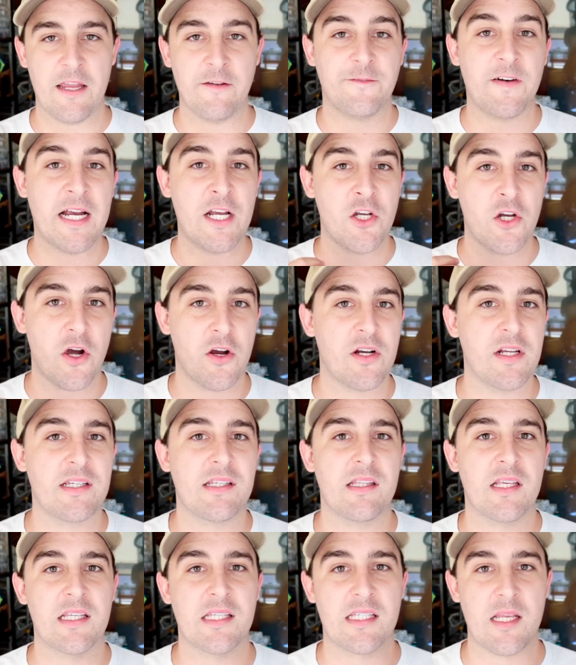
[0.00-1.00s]
If I
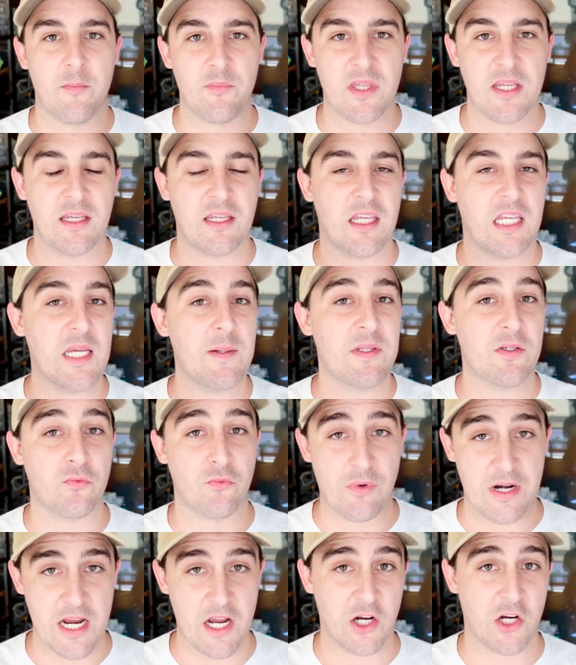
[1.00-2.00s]
notice that something keeps
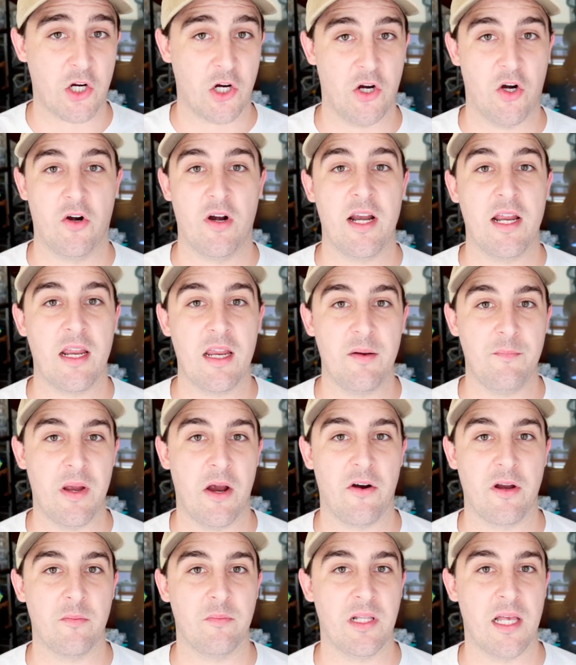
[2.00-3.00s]
reoccurring in
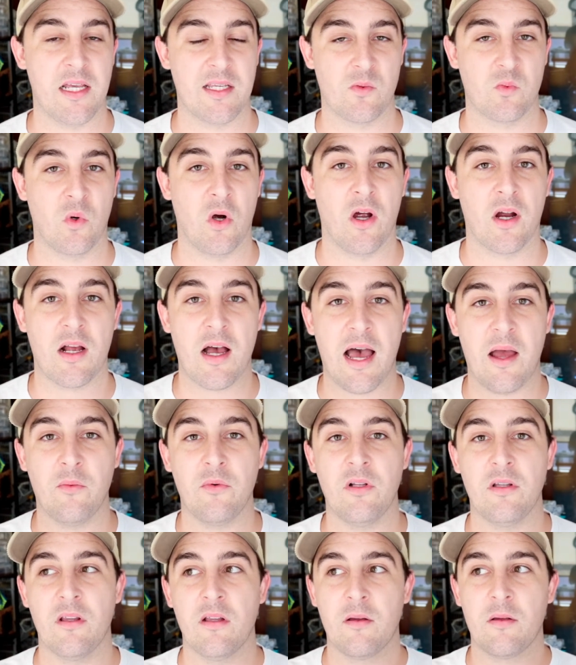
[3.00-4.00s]
Mary Blair's work, I
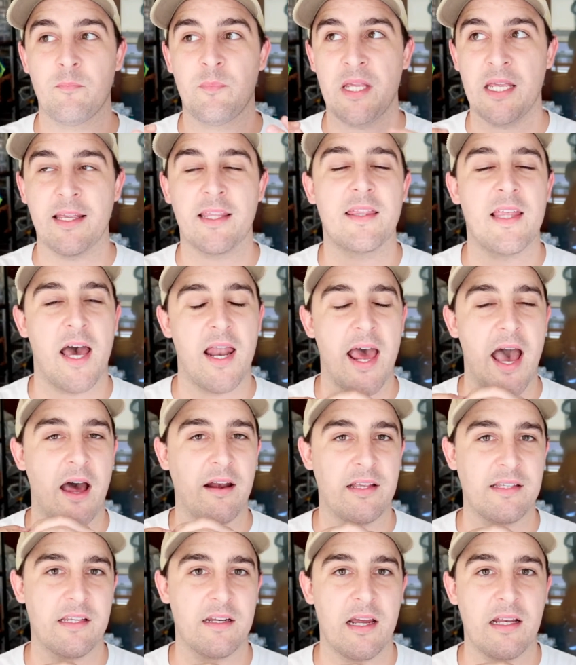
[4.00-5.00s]
will pick that
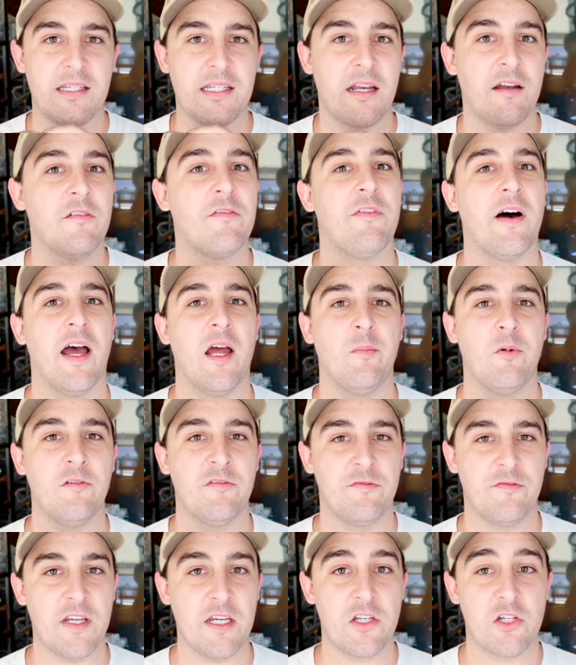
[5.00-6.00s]
out as an identifiable
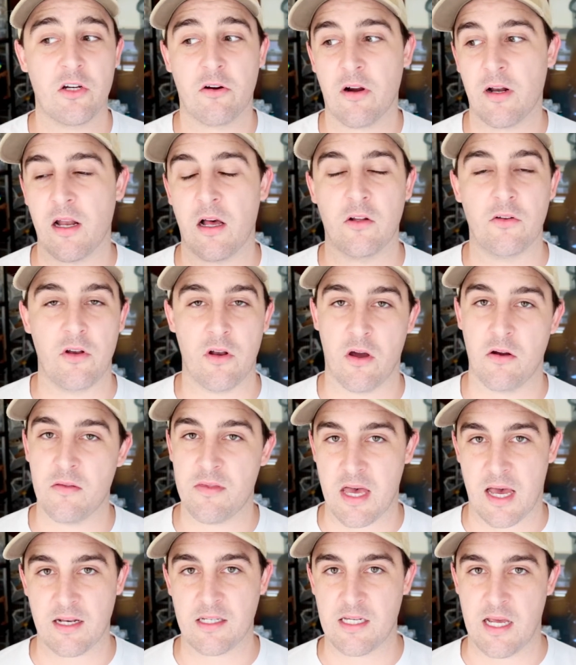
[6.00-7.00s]
feature and I'll note
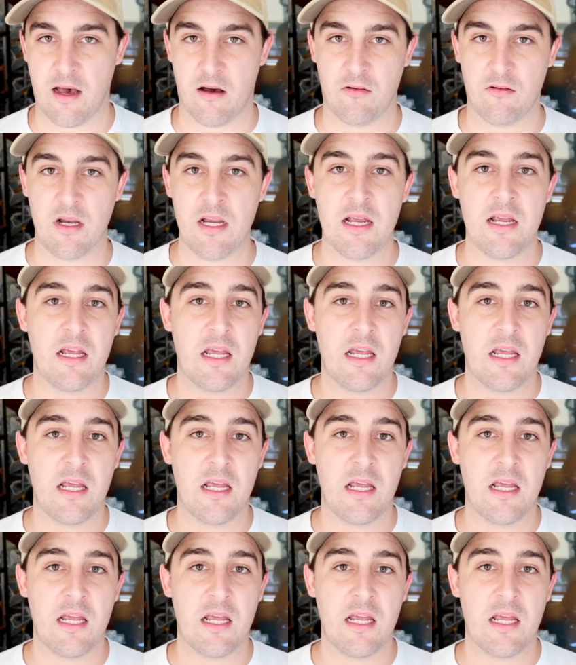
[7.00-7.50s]
that down.